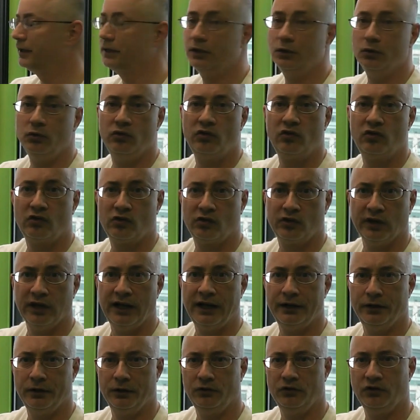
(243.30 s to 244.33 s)
used
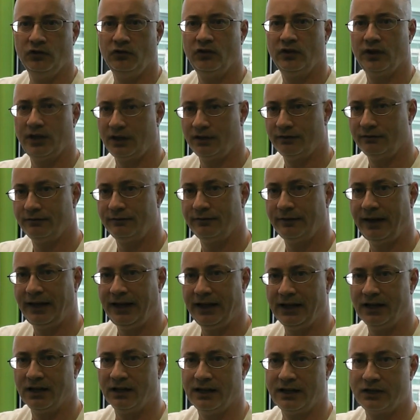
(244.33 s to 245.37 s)
sliders instead of
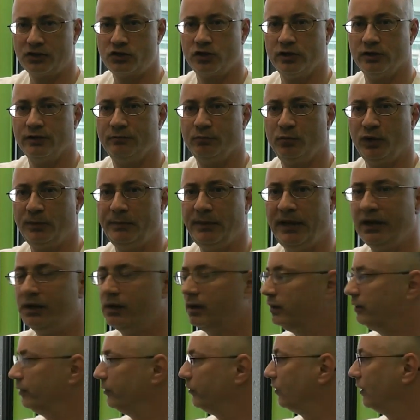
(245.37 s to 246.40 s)
a collection of pre-made
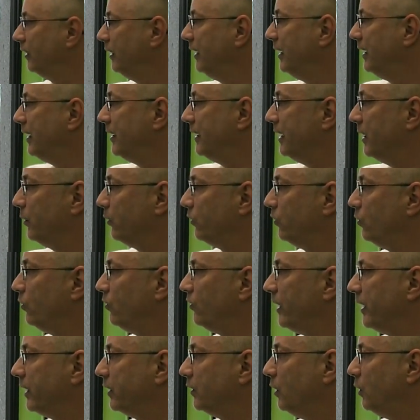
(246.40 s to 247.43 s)
colors. Now, as soon
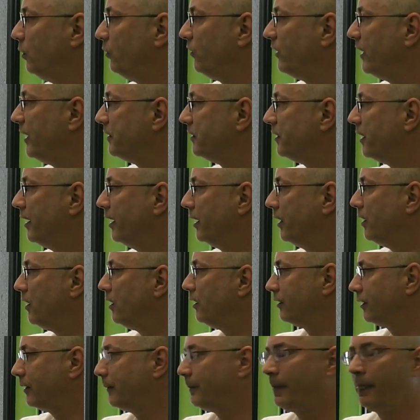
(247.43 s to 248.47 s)
as I close that
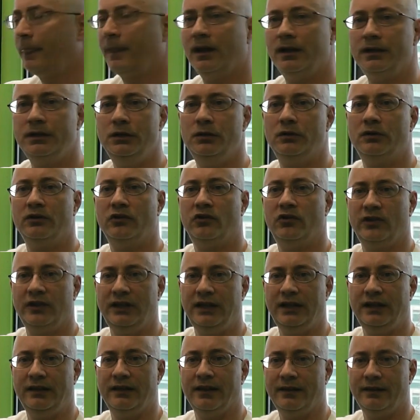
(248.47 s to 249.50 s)
dialog, you can
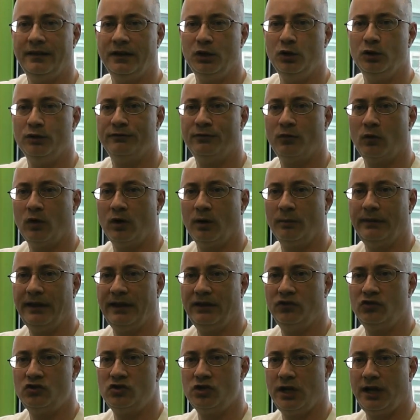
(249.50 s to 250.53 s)
see that the uniform
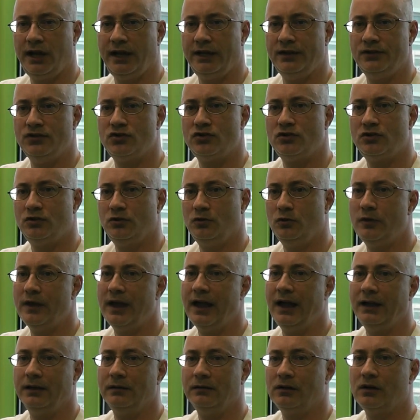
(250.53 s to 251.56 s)
has changed to
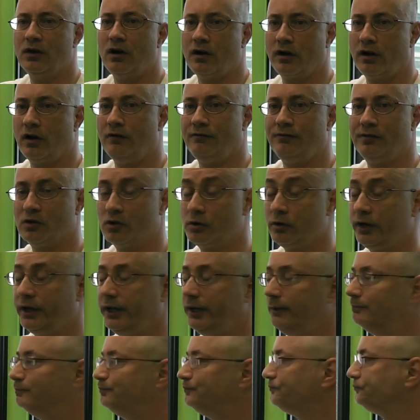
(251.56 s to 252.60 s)
that god-awful
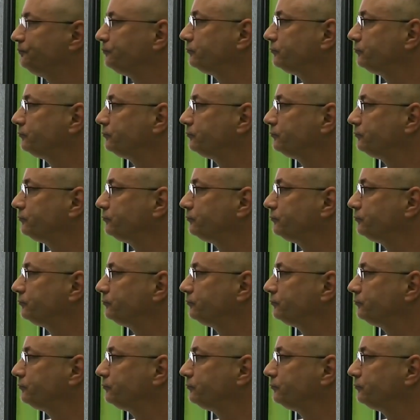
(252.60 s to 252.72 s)
green.